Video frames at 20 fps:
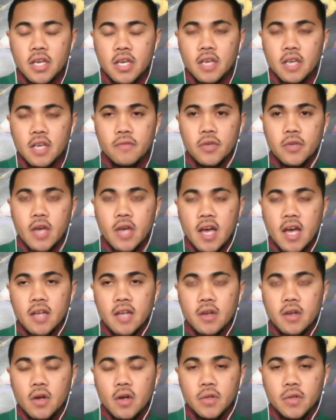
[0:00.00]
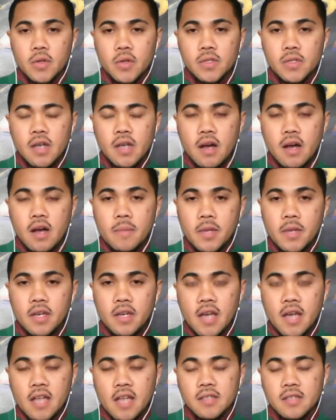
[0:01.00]
If you add all those up and
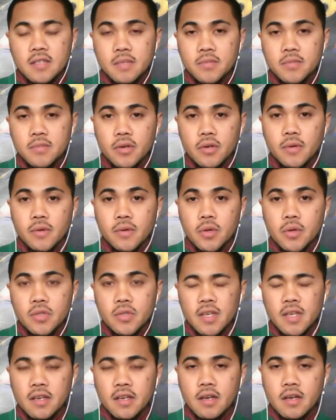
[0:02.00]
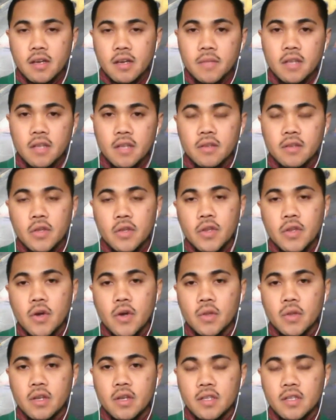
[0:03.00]
it adds up to your gross income, then you
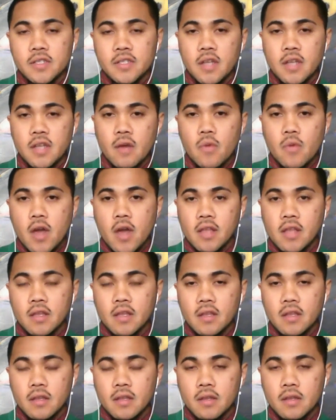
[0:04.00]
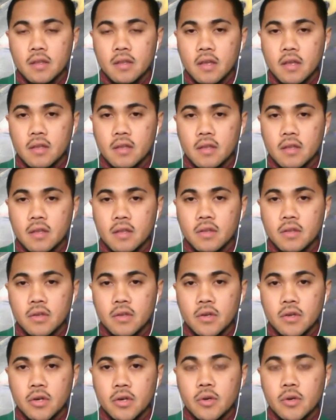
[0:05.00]
know that it's not right, that
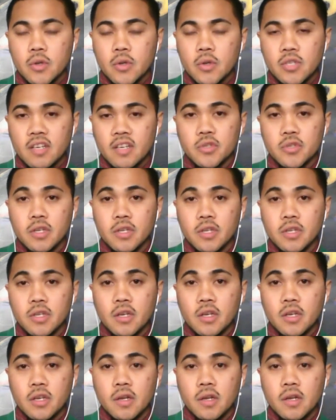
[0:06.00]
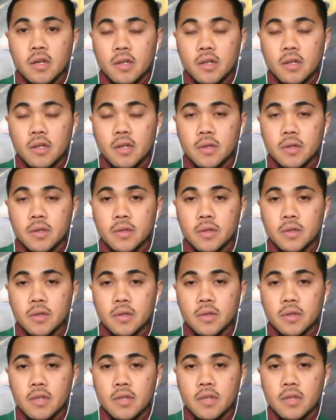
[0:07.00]
your gross income should include
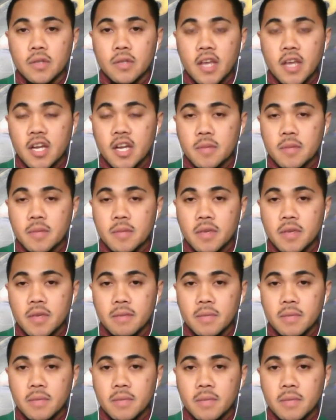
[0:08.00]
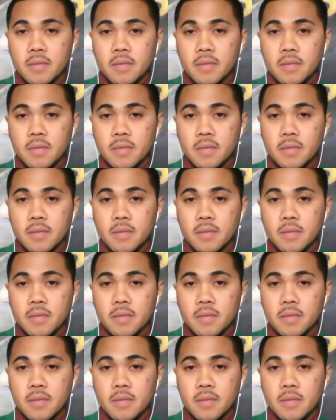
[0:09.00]
Airbnb fees